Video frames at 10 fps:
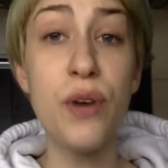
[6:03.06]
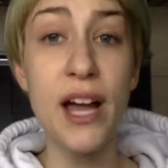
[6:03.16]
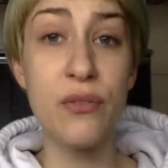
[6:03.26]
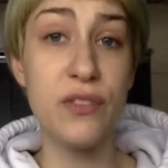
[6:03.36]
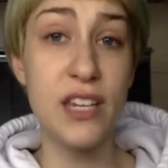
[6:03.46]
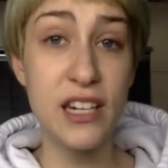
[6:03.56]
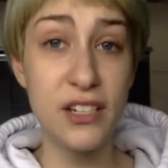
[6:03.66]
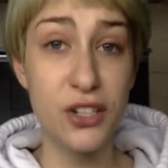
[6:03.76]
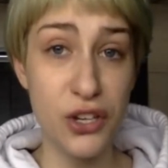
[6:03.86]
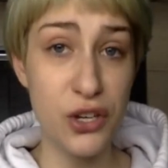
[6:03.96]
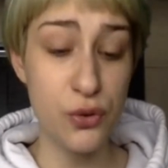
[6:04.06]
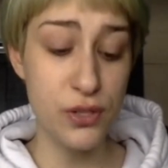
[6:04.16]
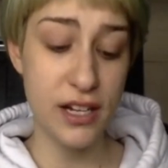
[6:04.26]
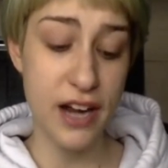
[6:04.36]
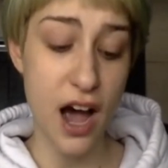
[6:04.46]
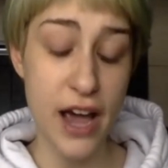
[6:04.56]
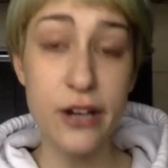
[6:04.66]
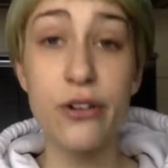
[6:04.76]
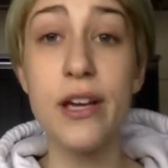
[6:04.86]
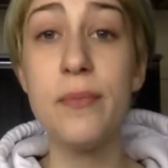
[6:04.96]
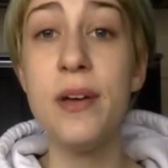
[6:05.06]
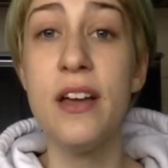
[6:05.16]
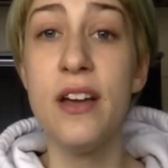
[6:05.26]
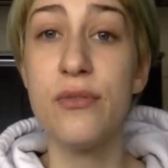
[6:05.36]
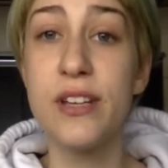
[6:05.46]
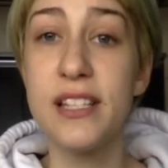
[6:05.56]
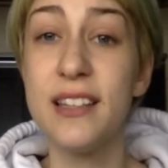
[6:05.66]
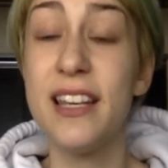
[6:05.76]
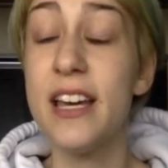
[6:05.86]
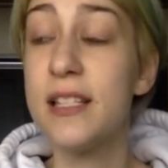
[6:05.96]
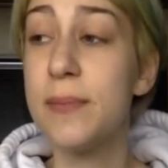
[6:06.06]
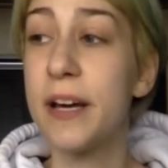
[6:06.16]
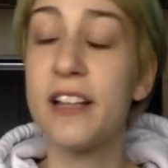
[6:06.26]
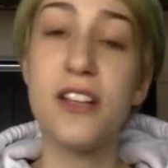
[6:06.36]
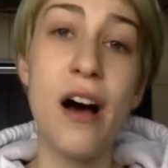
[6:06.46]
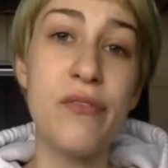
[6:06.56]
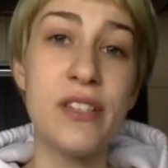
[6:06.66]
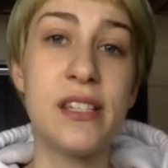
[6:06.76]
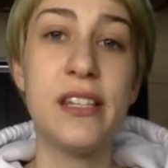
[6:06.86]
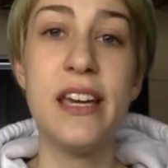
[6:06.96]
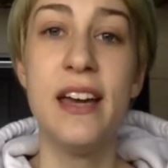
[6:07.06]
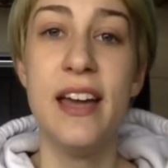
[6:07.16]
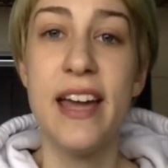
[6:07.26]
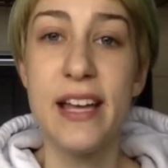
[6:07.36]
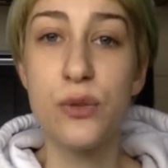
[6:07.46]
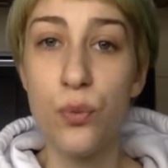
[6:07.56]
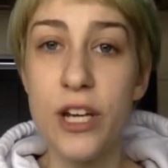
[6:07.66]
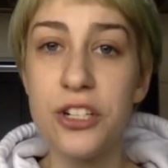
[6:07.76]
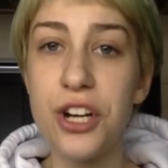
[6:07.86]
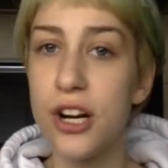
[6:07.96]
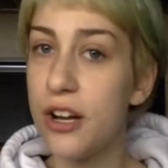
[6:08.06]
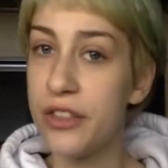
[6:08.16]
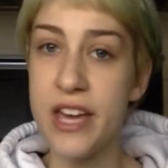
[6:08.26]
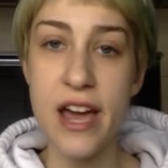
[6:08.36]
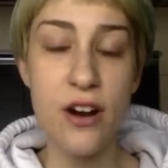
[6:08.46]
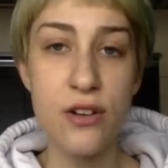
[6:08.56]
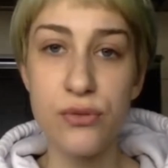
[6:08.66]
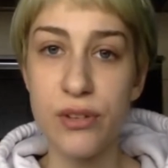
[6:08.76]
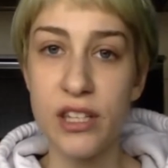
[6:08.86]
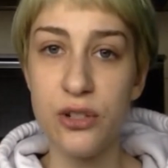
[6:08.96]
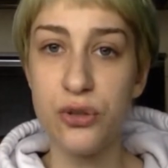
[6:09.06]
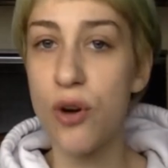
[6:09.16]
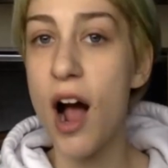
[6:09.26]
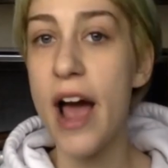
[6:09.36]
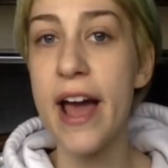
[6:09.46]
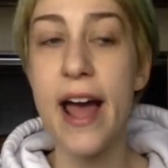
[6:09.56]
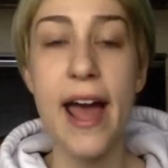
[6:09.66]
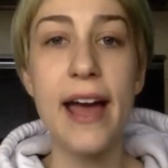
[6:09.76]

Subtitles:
why I've needed to use an eye cream recently is because obviously it's winter, the air is really dry,